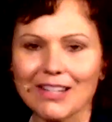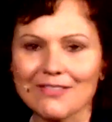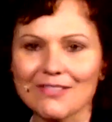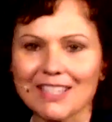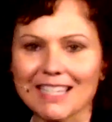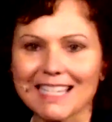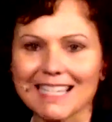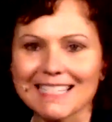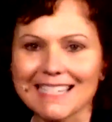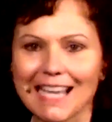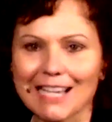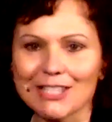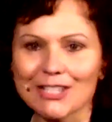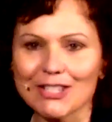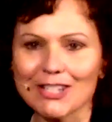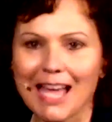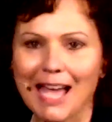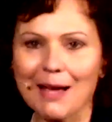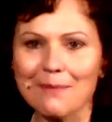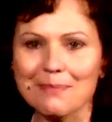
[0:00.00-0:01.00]
of the
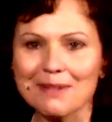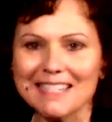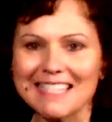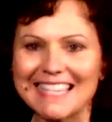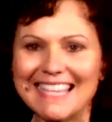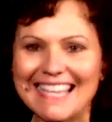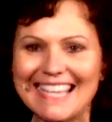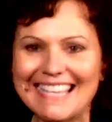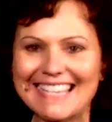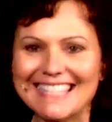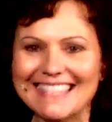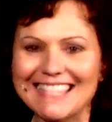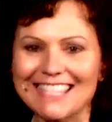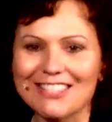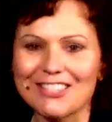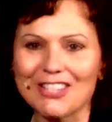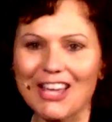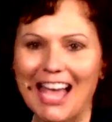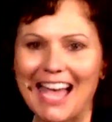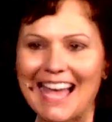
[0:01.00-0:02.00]
connection happening in the
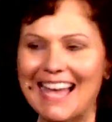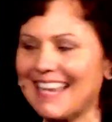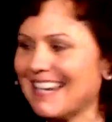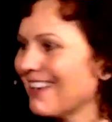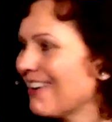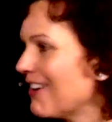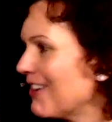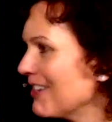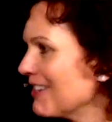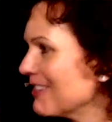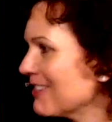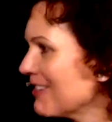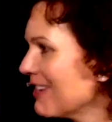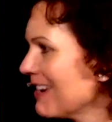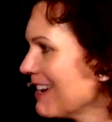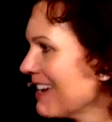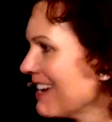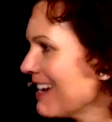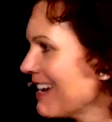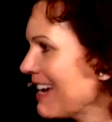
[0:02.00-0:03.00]
chat on
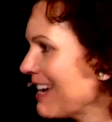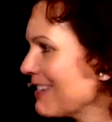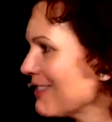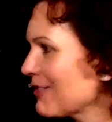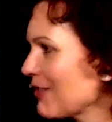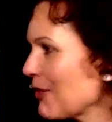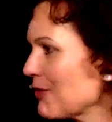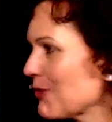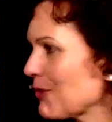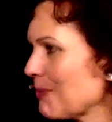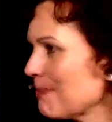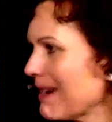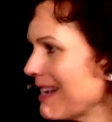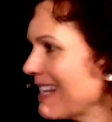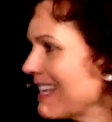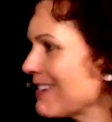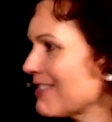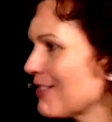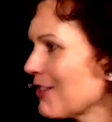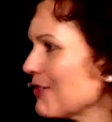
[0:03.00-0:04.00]
social
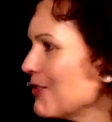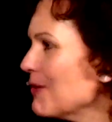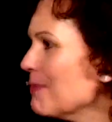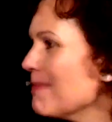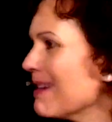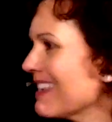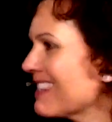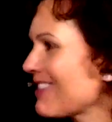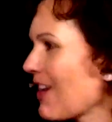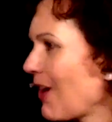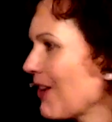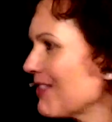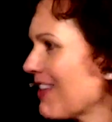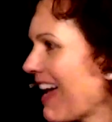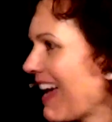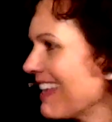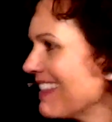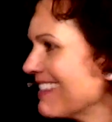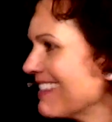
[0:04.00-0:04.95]
media. So you miss all of that.